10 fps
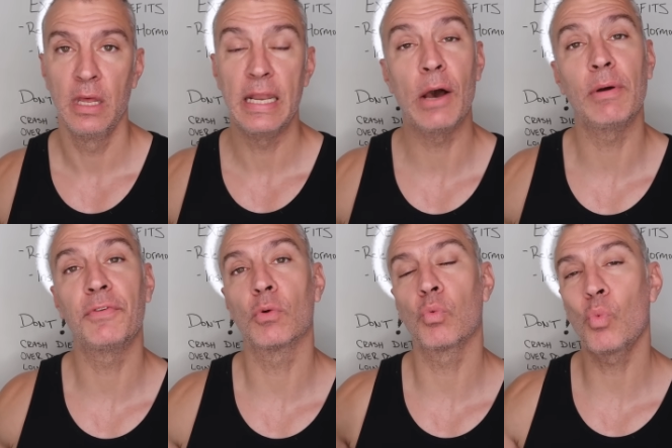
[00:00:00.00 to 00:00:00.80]
Now,
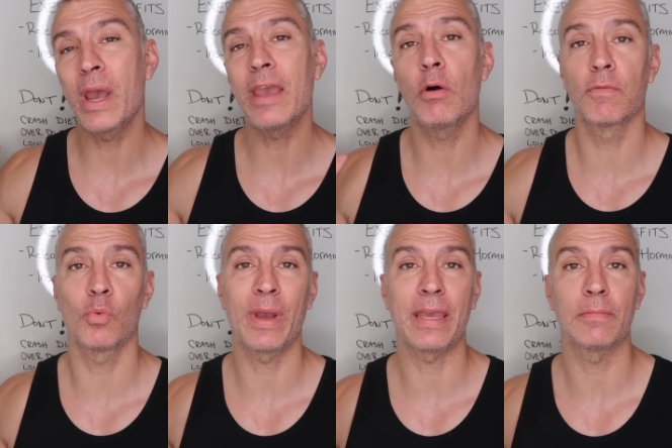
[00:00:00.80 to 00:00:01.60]
if you're way
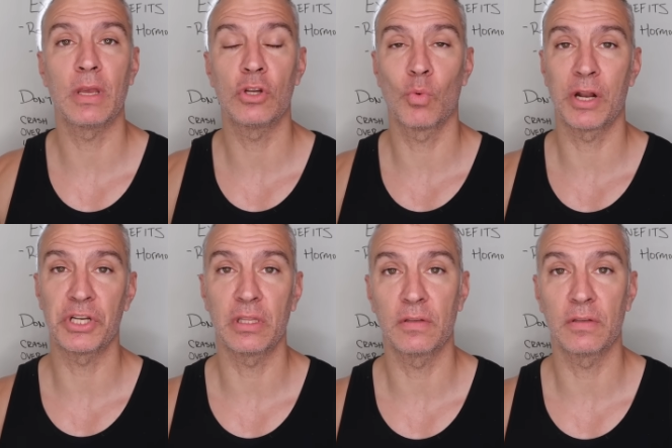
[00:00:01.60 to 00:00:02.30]
overweight and you're watching